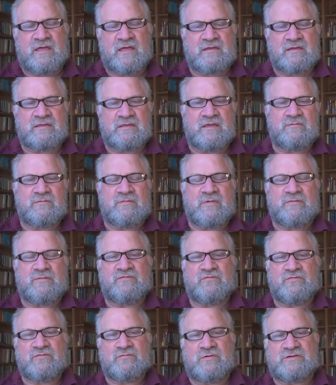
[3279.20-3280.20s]
I can't remember if
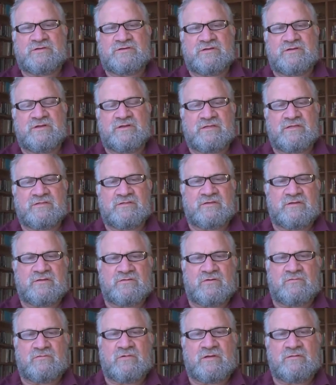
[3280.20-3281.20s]
it was Richard Nixon
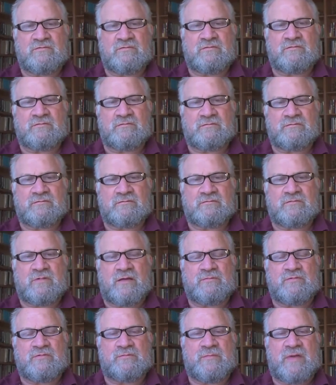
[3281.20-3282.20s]
or
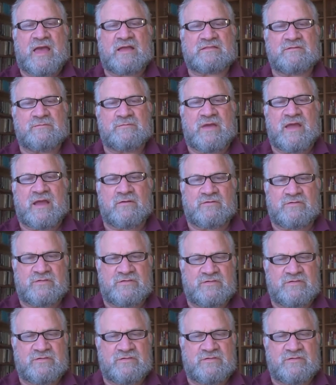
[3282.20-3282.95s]
Robert McNamara, the